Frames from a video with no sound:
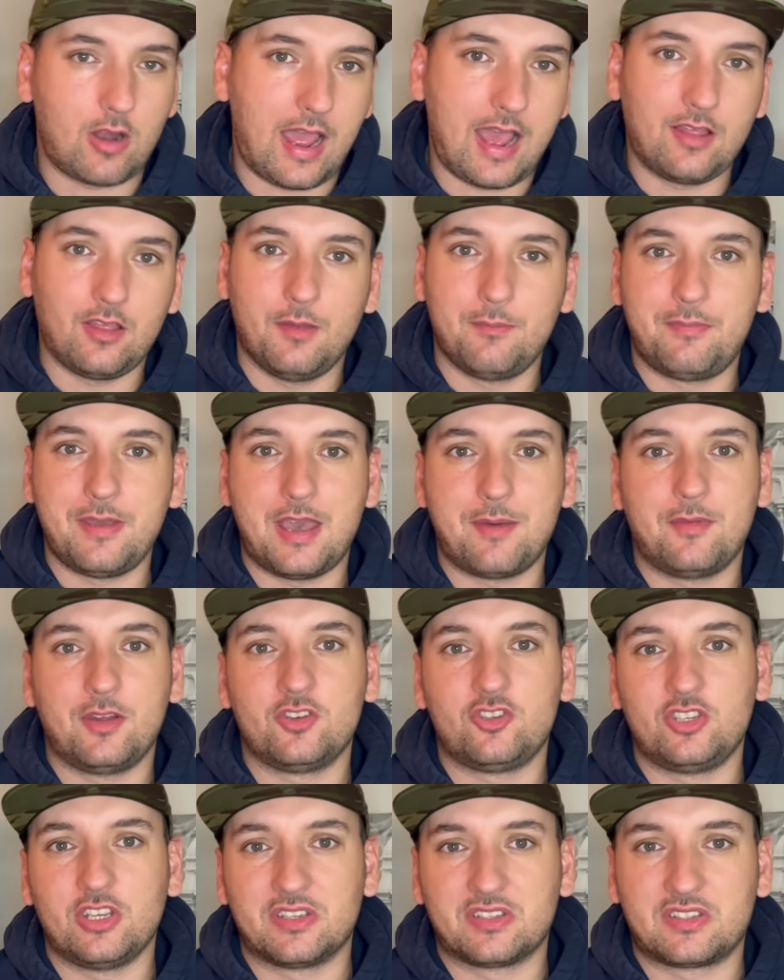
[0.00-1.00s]
Alabama
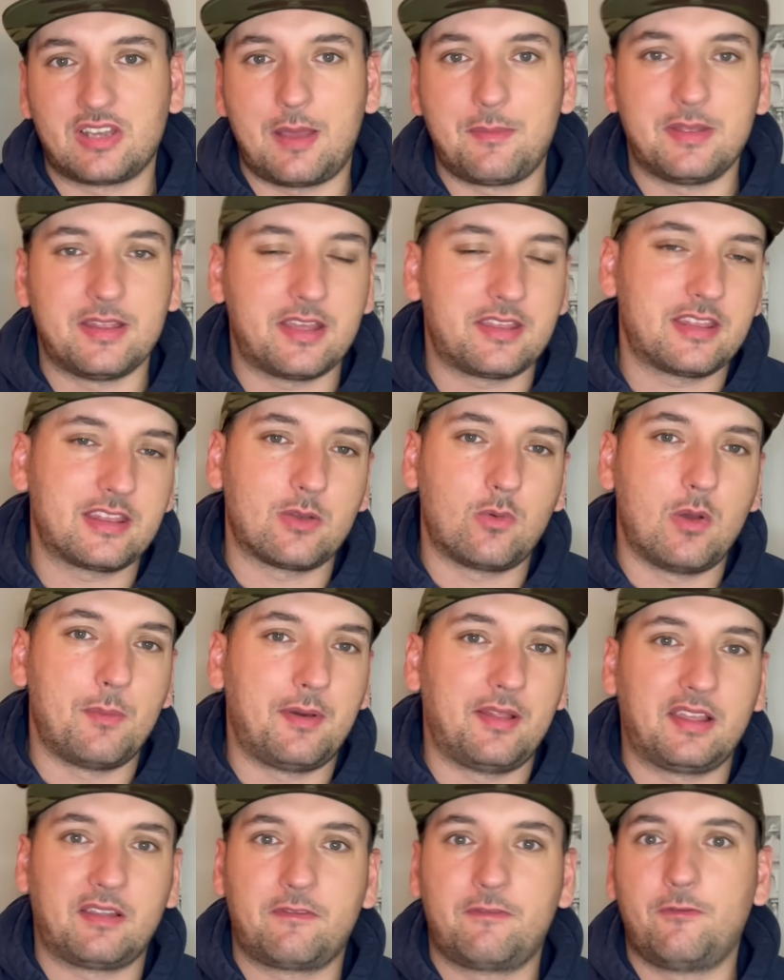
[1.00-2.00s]
just, I mean, I think they won
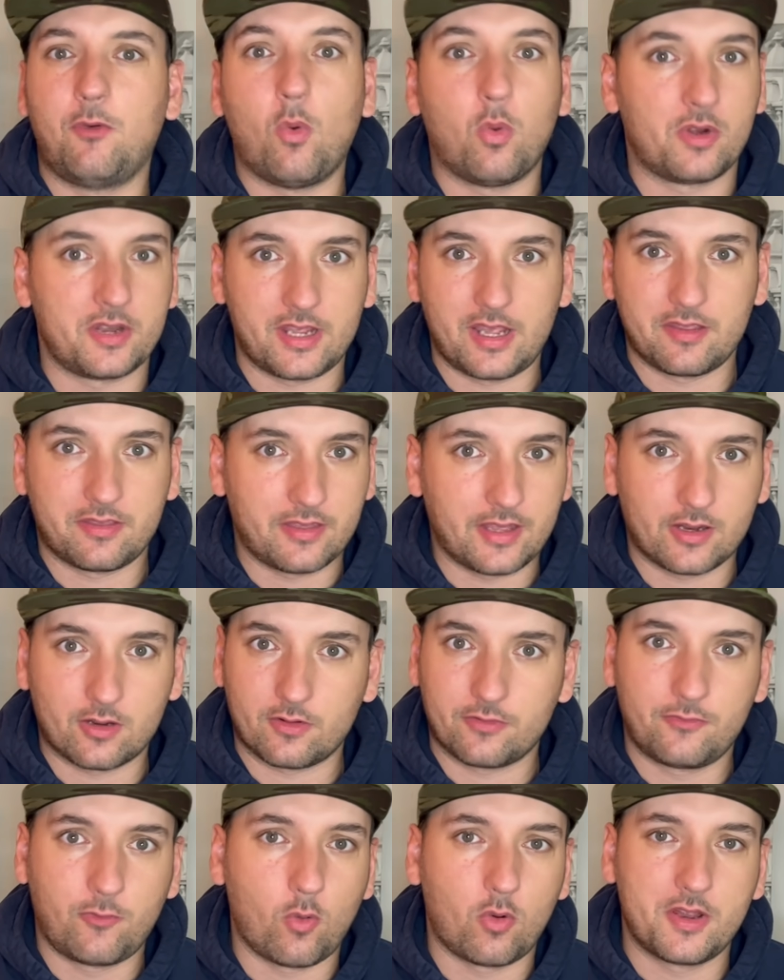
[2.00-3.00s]
by like 40, I think, or
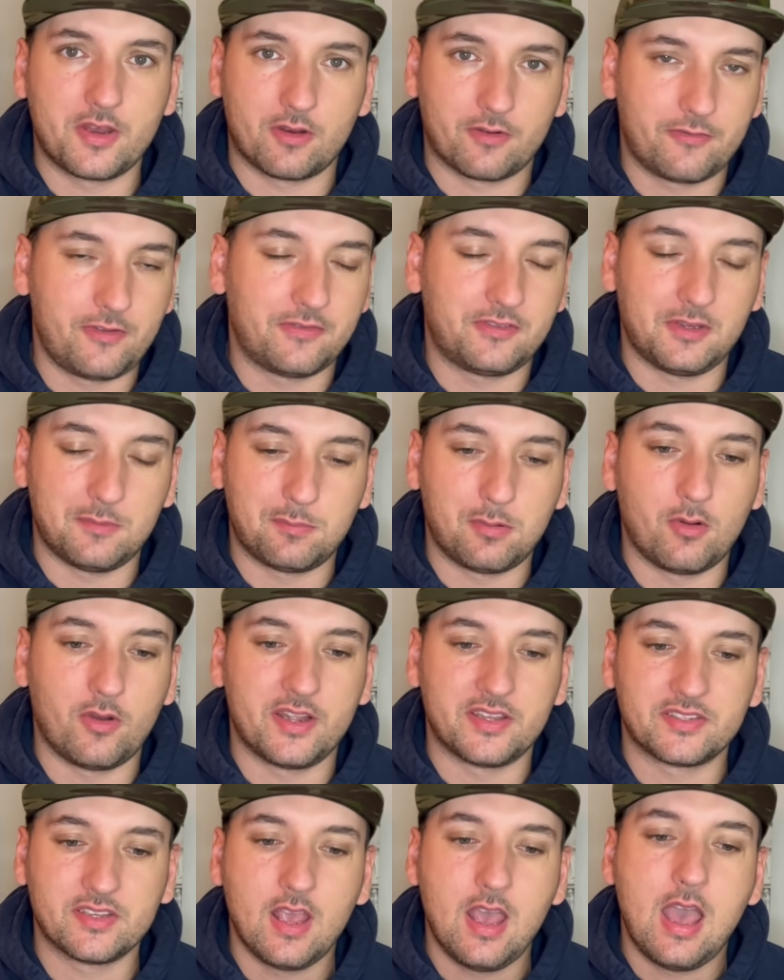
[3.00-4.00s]
40 or 50
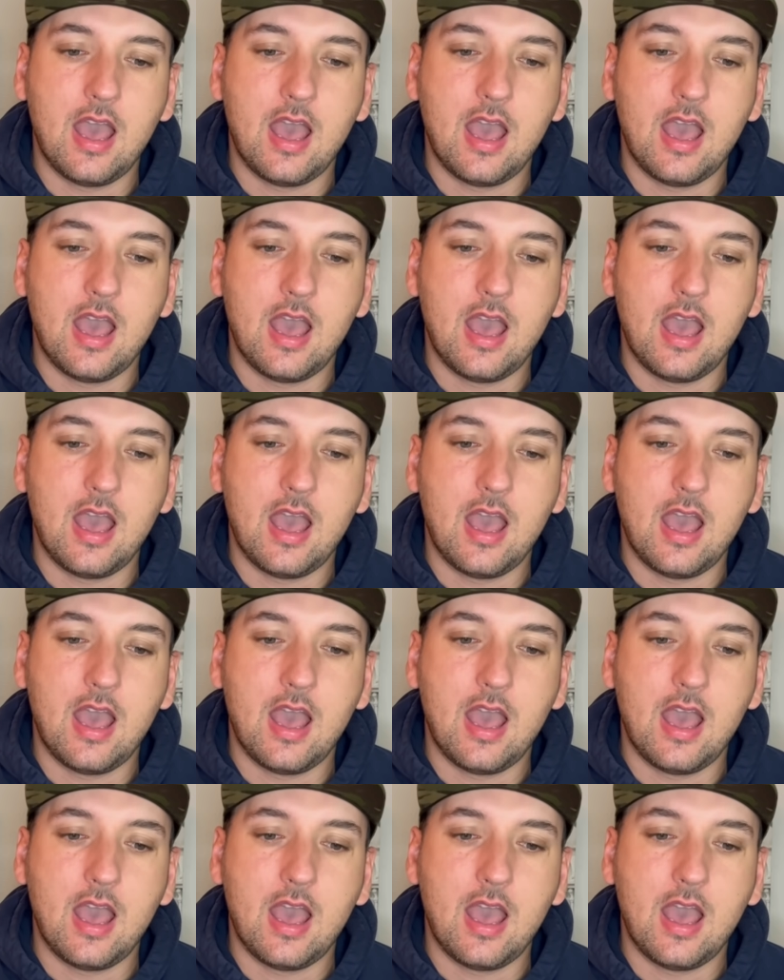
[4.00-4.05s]
points.